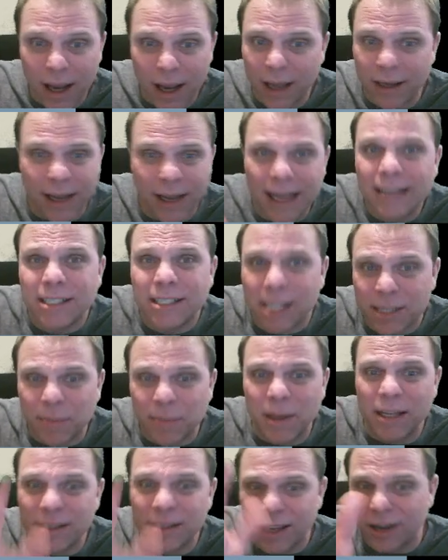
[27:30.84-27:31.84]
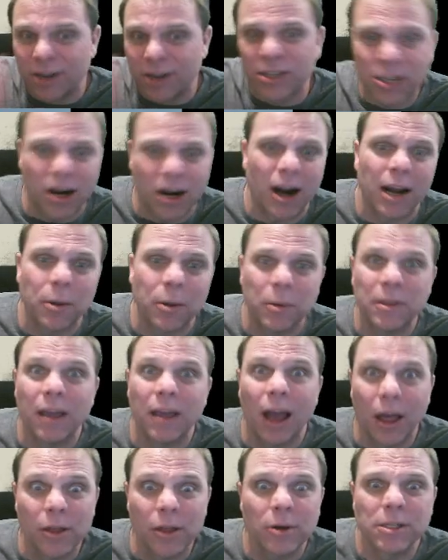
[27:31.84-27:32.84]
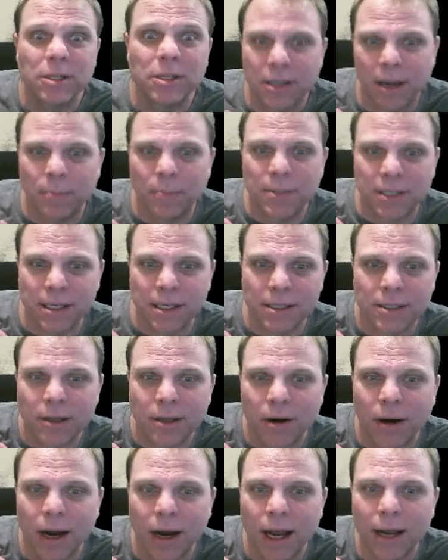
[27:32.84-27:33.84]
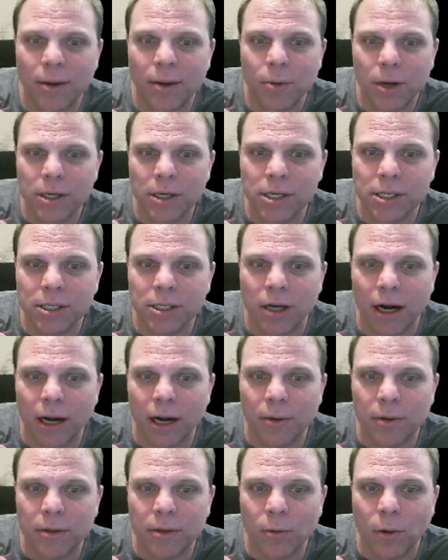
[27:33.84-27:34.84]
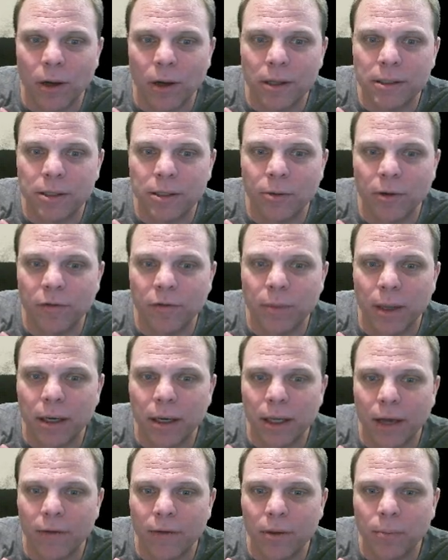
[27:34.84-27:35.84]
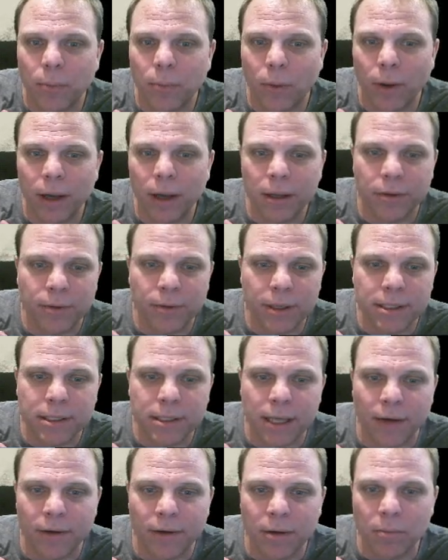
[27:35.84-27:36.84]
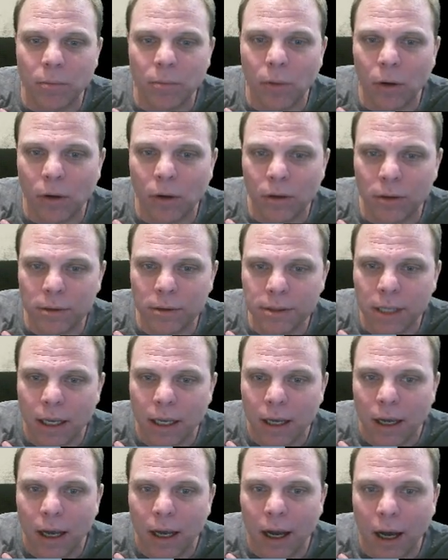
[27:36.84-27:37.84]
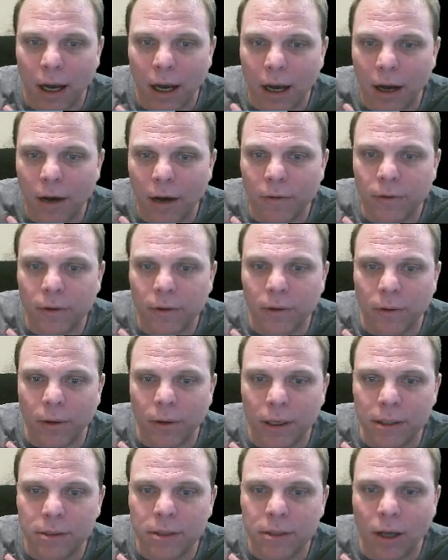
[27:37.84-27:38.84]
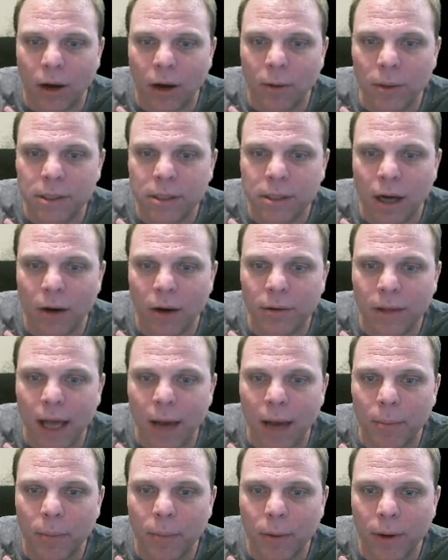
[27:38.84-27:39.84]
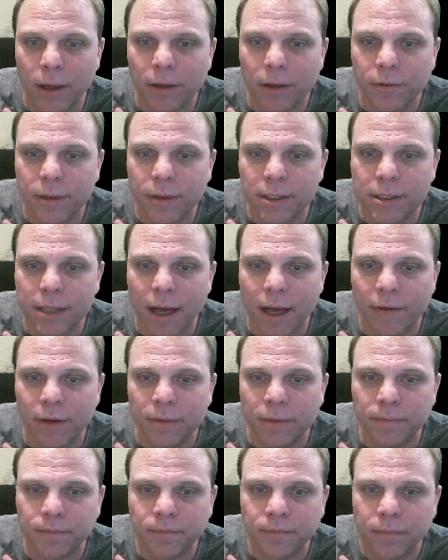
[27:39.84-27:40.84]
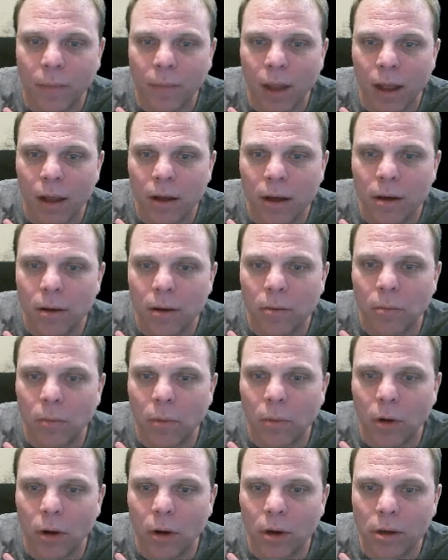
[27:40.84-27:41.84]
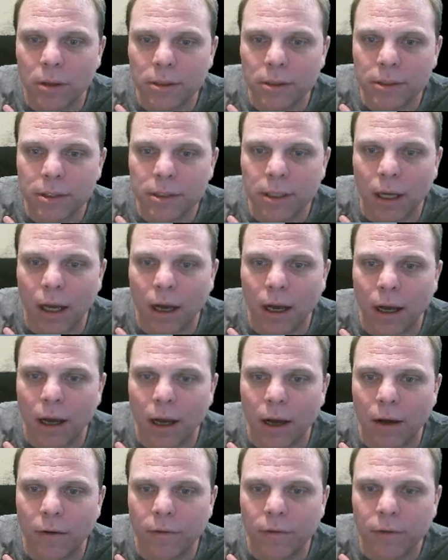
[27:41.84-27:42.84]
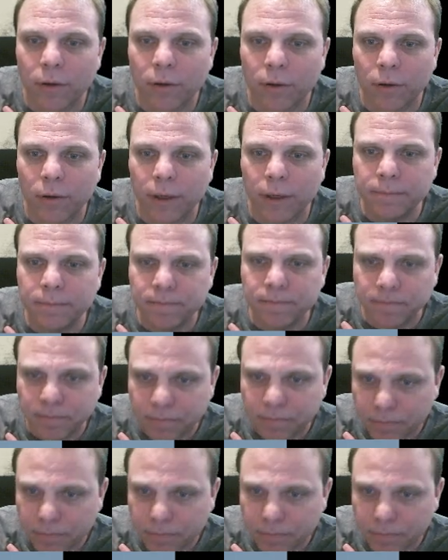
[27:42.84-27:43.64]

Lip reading: it just means that you're starting with the other substance, all right? We're just starting with the ones that we've been given, 0.37 moles of chlorine. So we start with that 0.37 moles of chlorine,